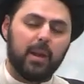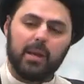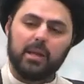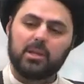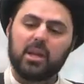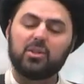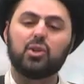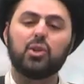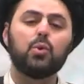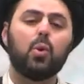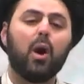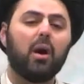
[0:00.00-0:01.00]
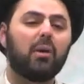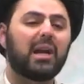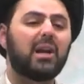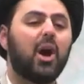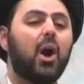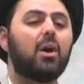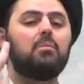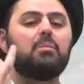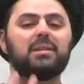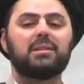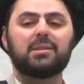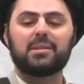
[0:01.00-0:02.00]
He says, you are a
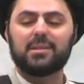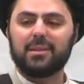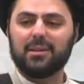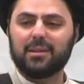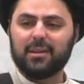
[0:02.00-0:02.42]
garment.